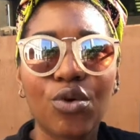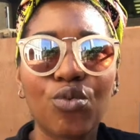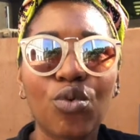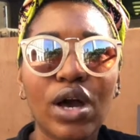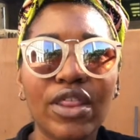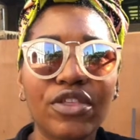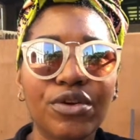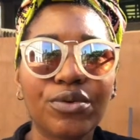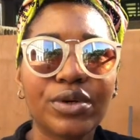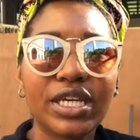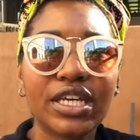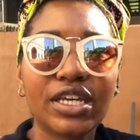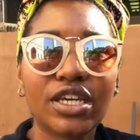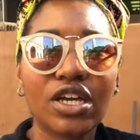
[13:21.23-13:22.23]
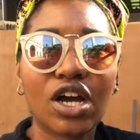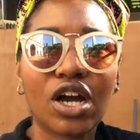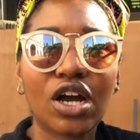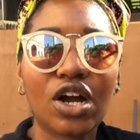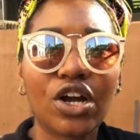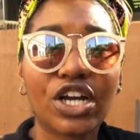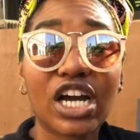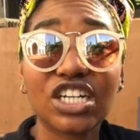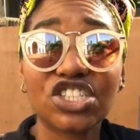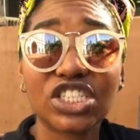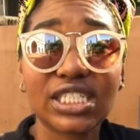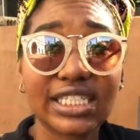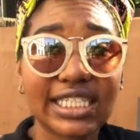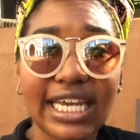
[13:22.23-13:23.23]
whether we are
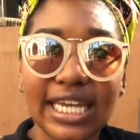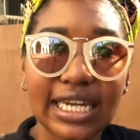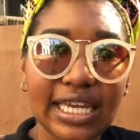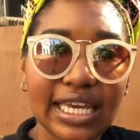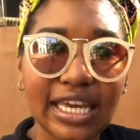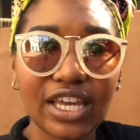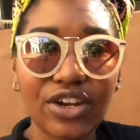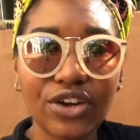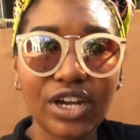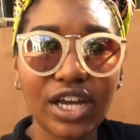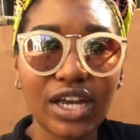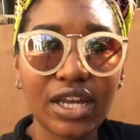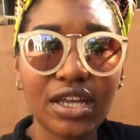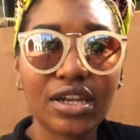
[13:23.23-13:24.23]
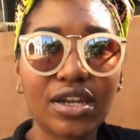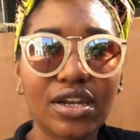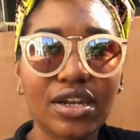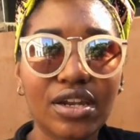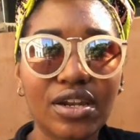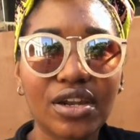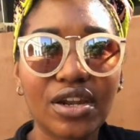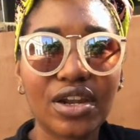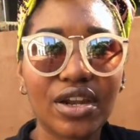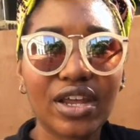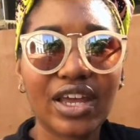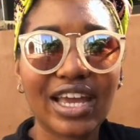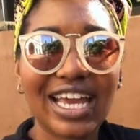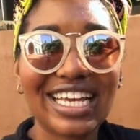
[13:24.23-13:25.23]
consciously taking it in or not,
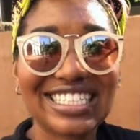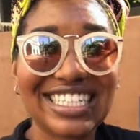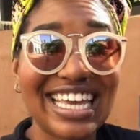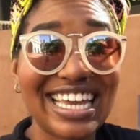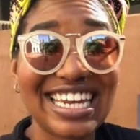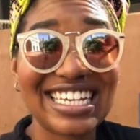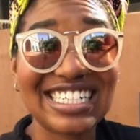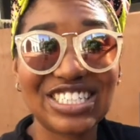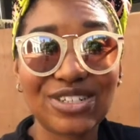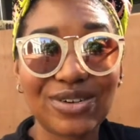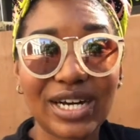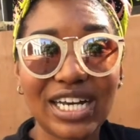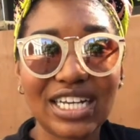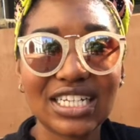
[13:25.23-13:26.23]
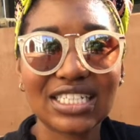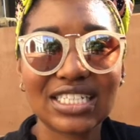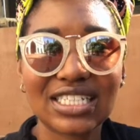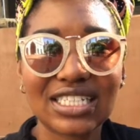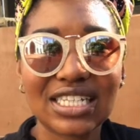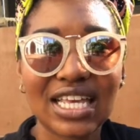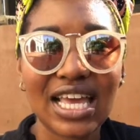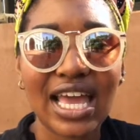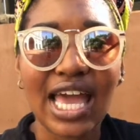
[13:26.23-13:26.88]
it's getting to us.